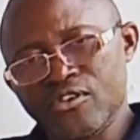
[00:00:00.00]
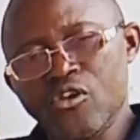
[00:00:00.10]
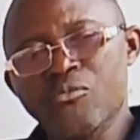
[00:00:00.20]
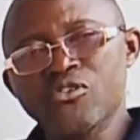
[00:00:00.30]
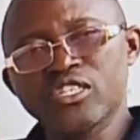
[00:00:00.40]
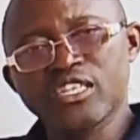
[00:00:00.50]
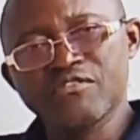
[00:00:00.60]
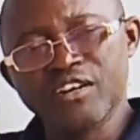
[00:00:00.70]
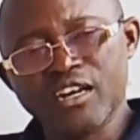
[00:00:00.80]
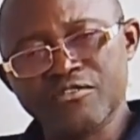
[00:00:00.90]
Open the
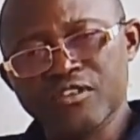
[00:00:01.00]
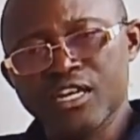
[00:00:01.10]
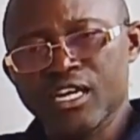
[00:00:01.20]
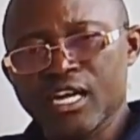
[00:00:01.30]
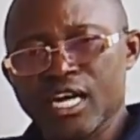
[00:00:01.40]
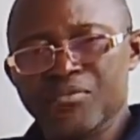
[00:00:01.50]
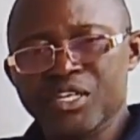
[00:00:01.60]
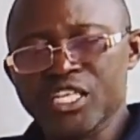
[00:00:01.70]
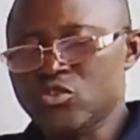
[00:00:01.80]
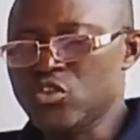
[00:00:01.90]
drain valve and
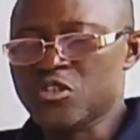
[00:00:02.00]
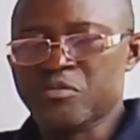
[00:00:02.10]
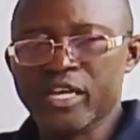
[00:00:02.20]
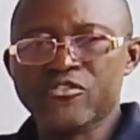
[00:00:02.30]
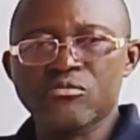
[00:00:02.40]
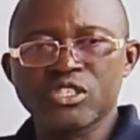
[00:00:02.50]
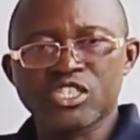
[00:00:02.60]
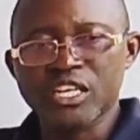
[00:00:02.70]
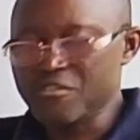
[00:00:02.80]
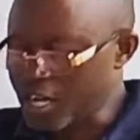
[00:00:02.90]
begin to inspect from the
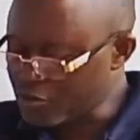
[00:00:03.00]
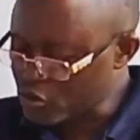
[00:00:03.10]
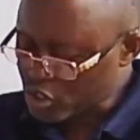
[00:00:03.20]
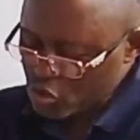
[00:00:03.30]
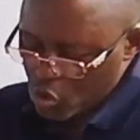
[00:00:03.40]
drain valve to the